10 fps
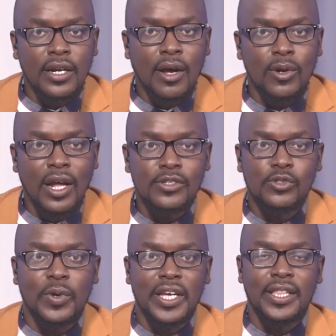Now,
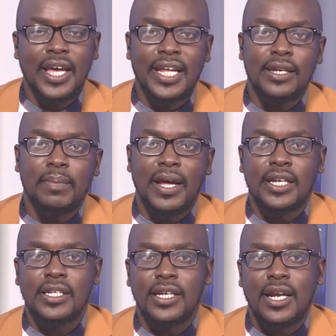last week, the
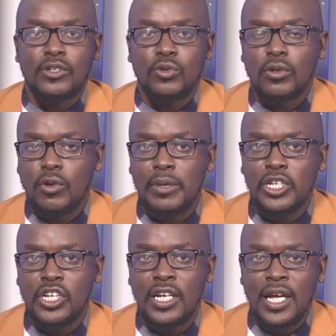Independent Electoral
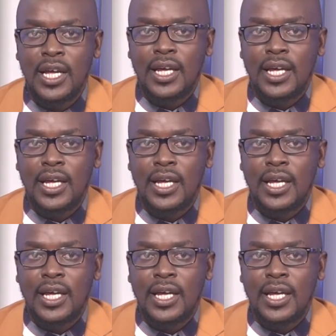Commission